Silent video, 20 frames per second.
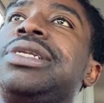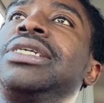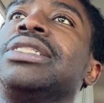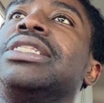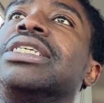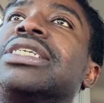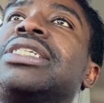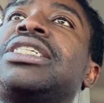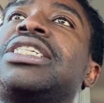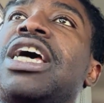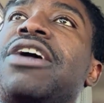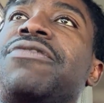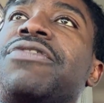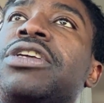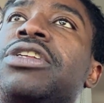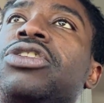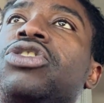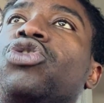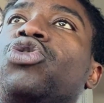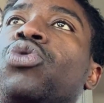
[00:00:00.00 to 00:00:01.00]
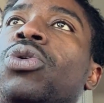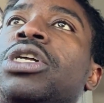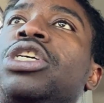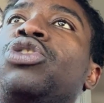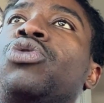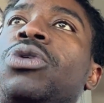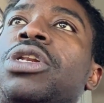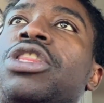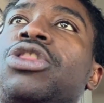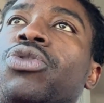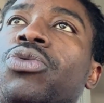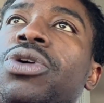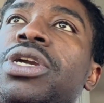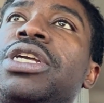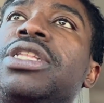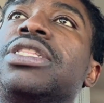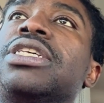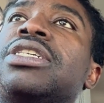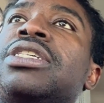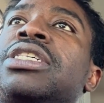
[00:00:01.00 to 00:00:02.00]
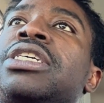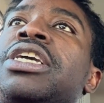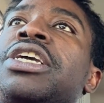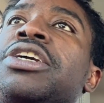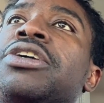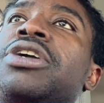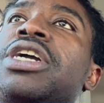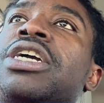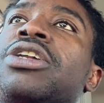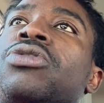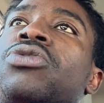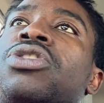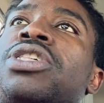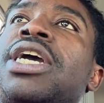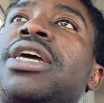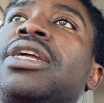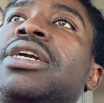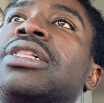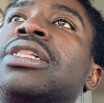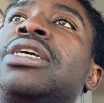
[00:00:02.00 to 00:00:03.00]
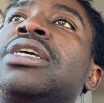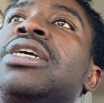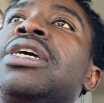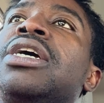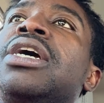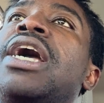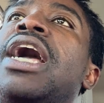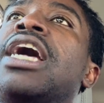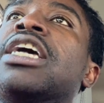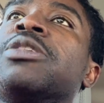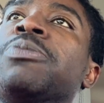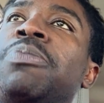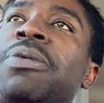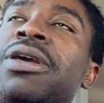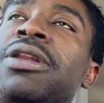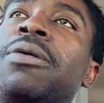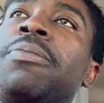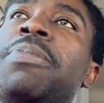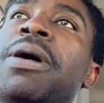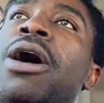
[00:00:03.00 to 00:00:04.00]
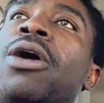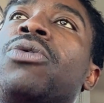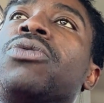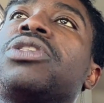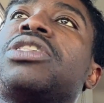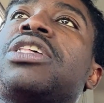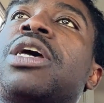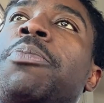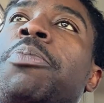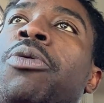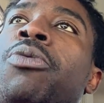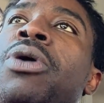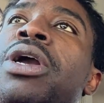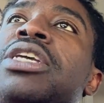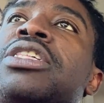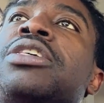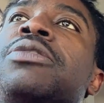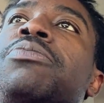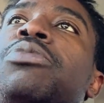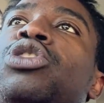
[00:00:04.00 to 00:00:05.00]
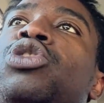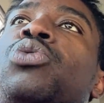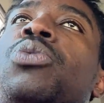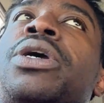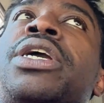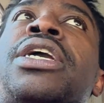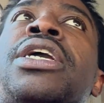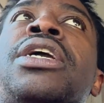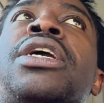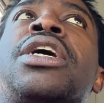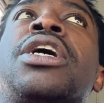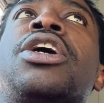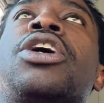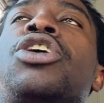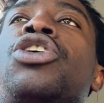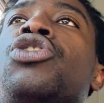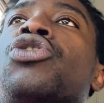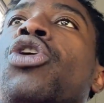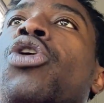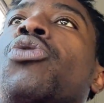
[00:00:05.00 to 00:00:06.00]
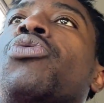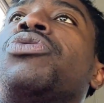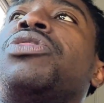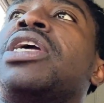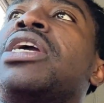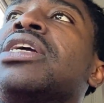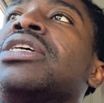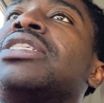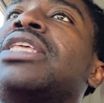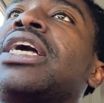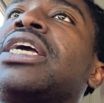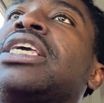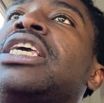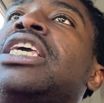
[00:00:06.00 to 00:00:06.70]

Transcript: the 7th 2023 this year energetically has been about separation between you know things that